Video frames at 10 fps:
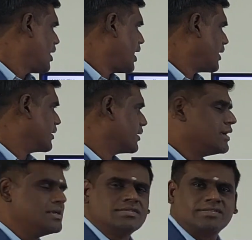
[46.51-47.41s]
and
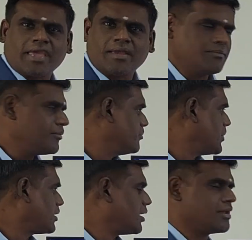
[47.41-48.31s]
same
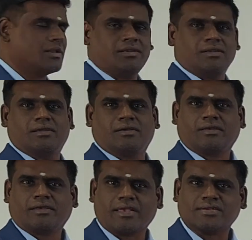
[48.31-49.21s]
material
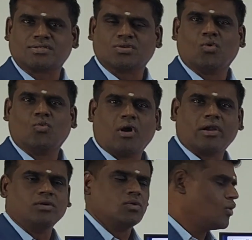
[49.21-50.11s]
is
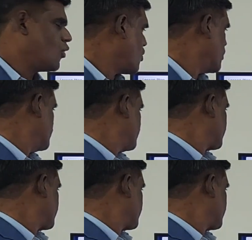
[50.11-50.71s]
1 ohm.